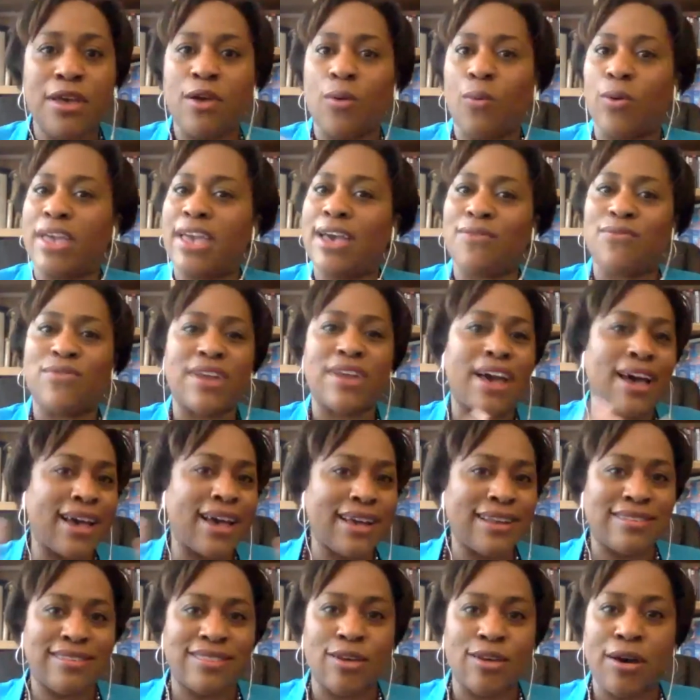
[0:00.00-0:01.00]
We have
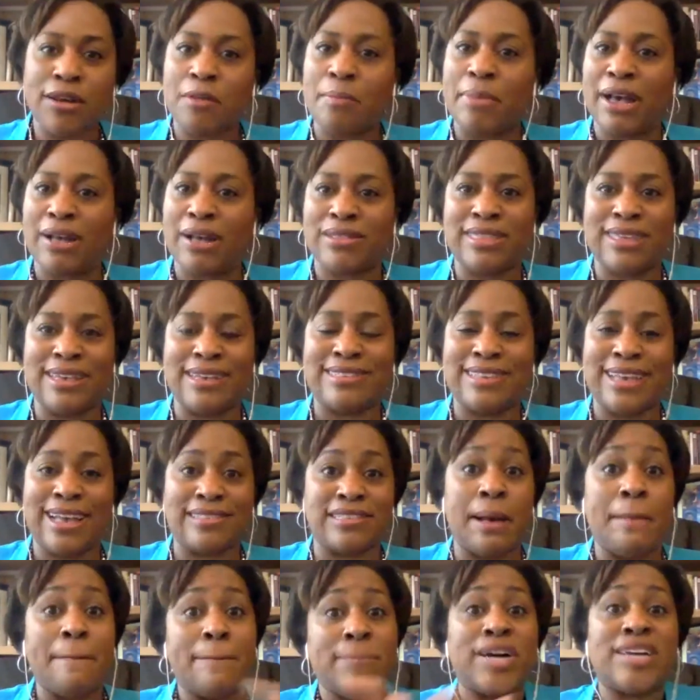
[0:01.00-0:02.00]
not thought about this as
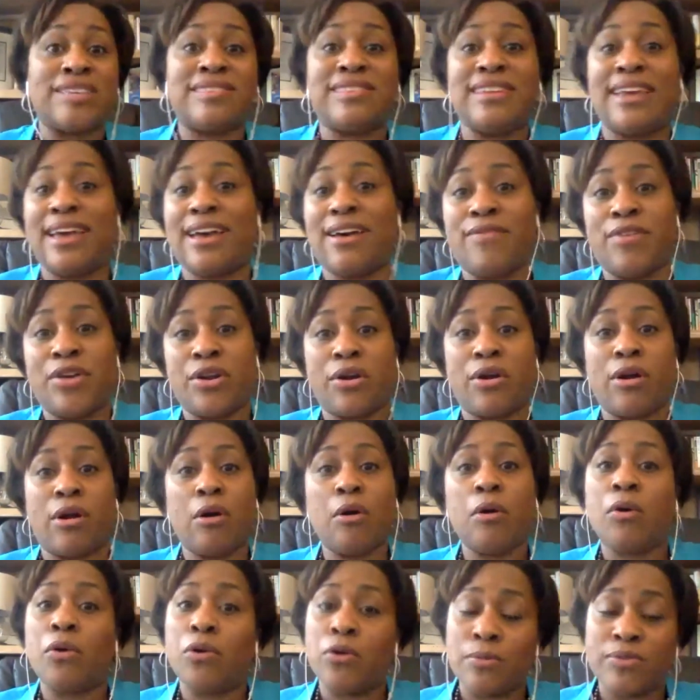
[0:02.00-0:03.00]
a must have in our
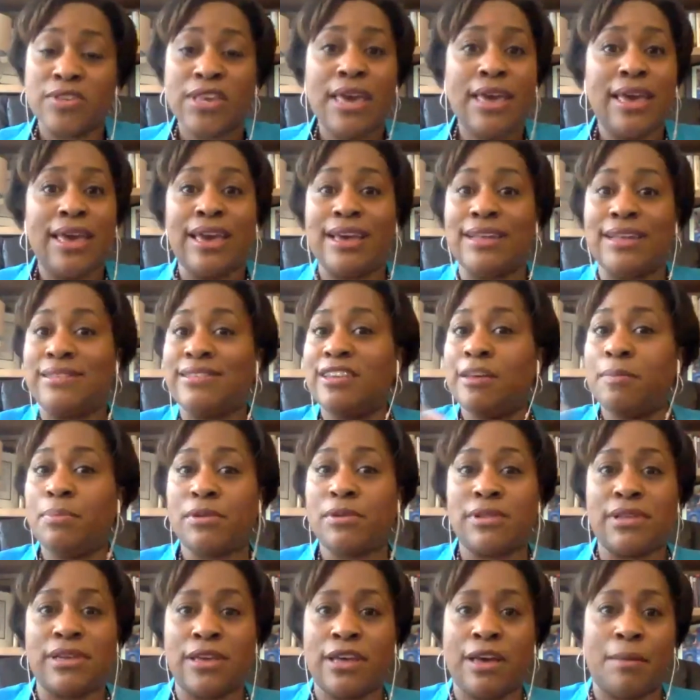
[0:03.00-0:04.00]
homes. And
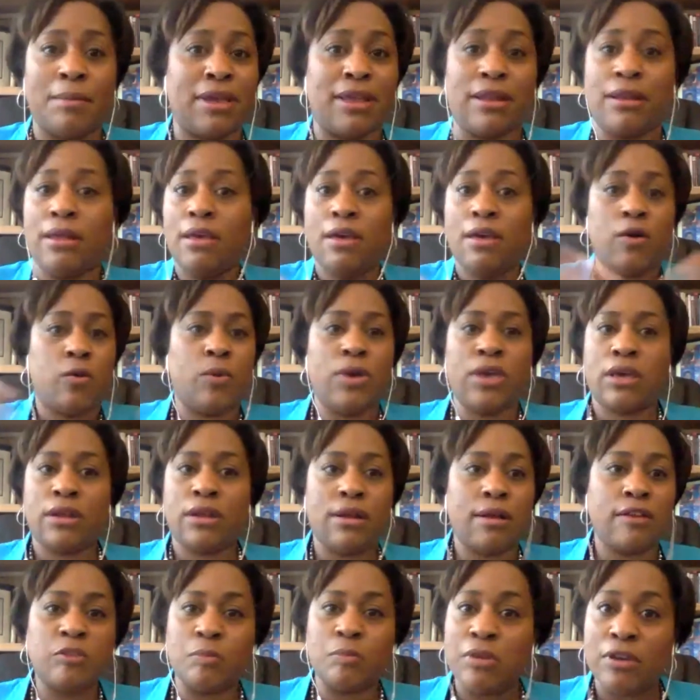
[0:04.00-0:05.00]
typically, I mean, we can
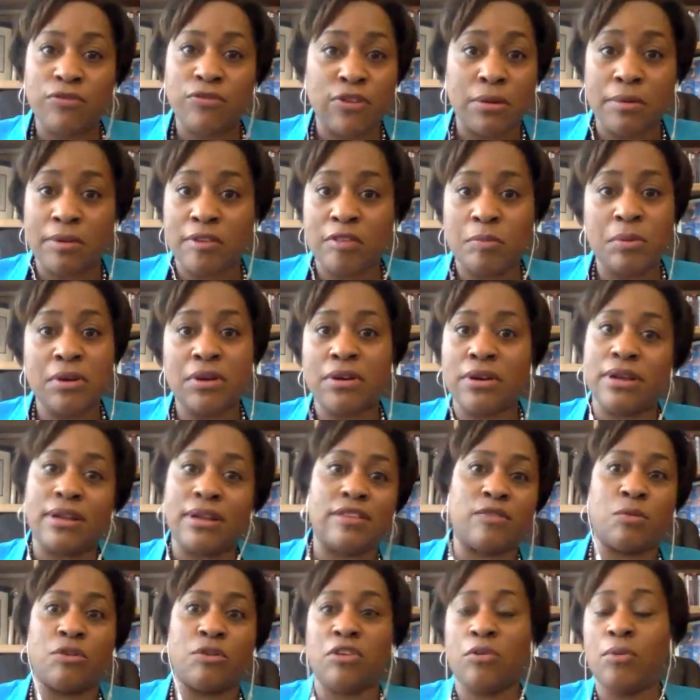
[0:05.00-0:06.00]
all speak from
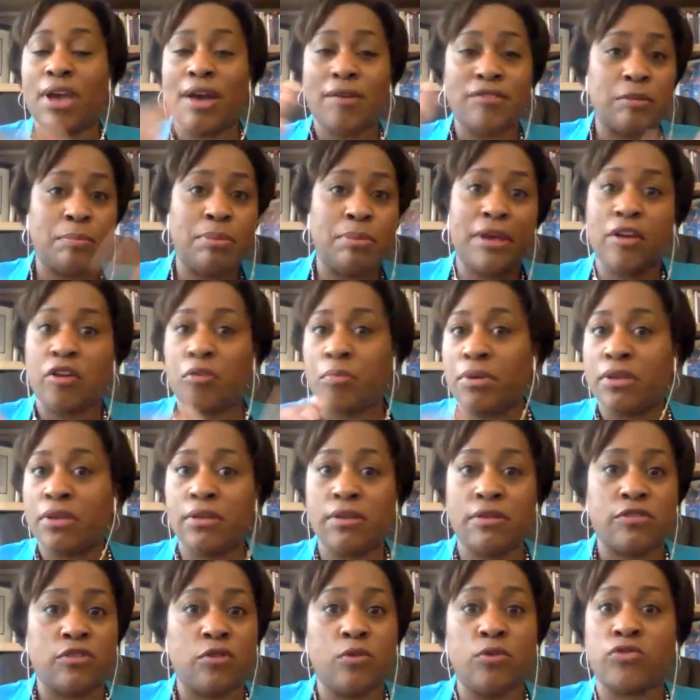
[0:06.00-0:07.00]
experience. When you have to pay your
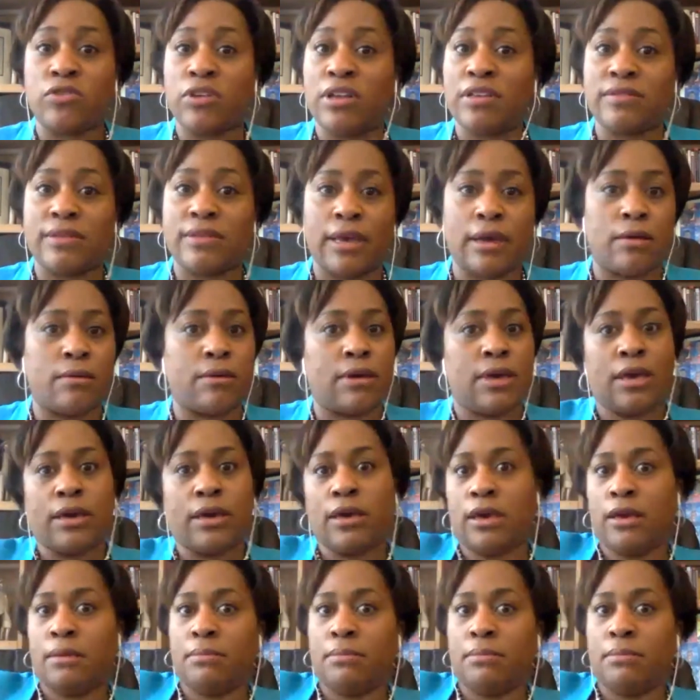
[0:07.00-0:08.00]
bills, usually it's like, okay,
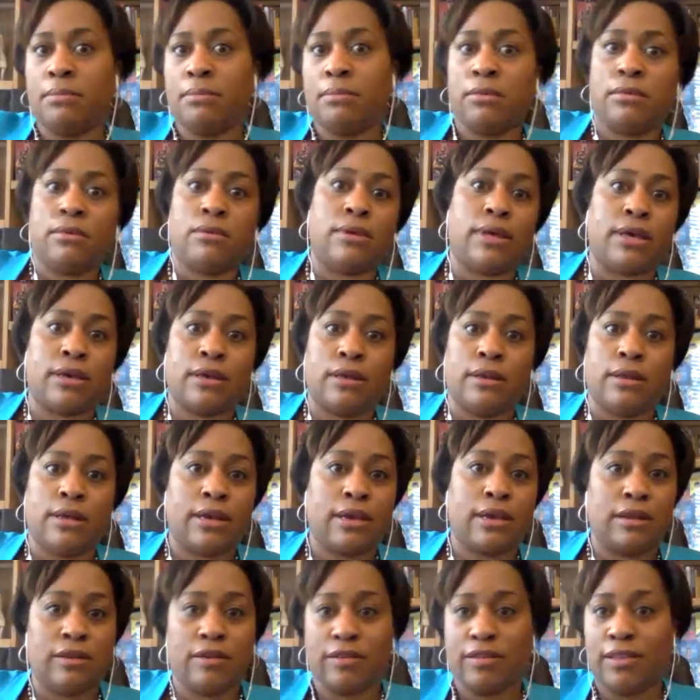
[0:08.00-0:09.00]
cable,
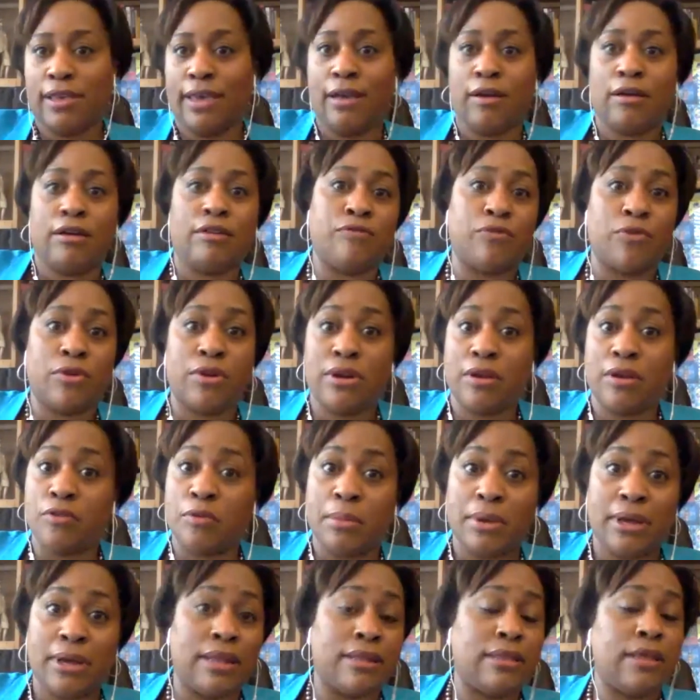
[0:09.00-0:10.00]
I can just hang on for another
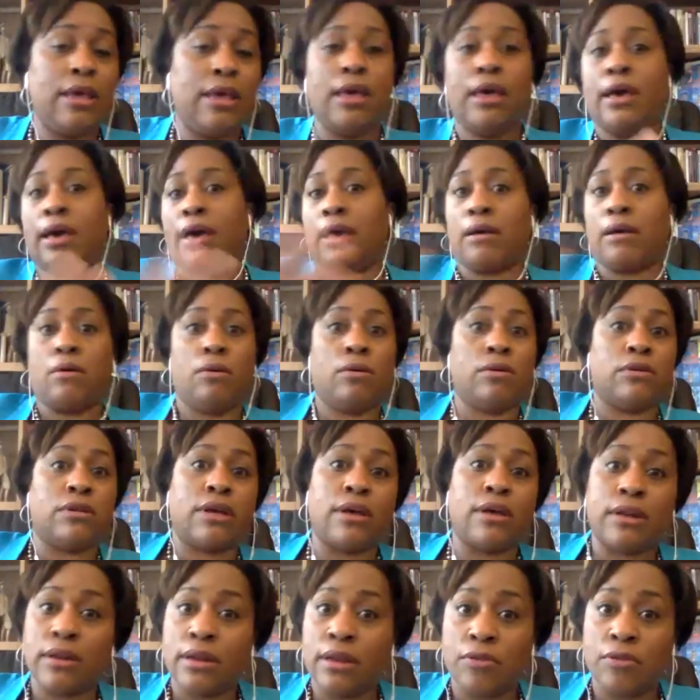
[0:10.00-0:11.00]
month. I can hold
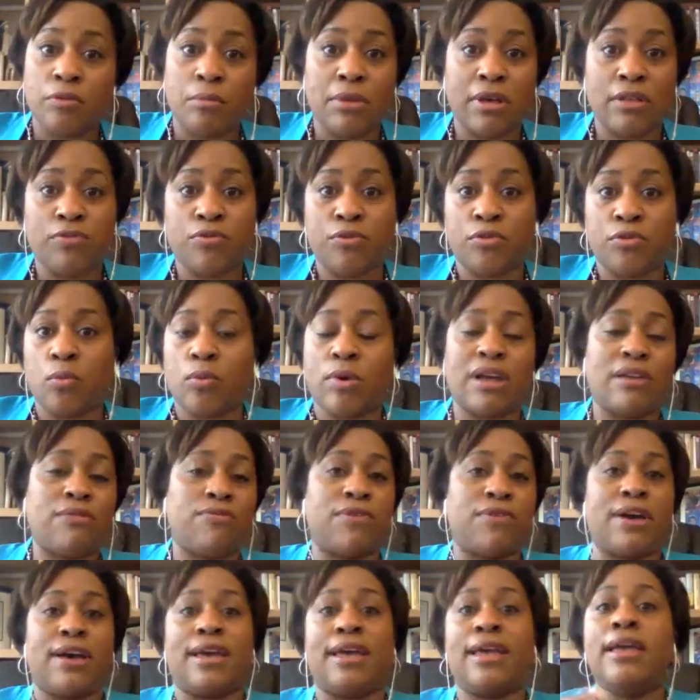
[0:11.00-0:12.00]
on another month for the
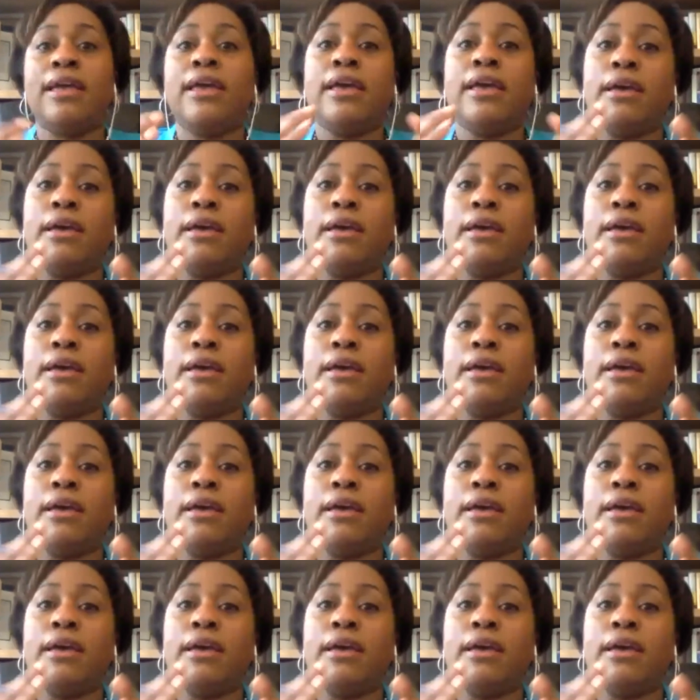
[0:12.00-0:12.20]
Wi-Fi.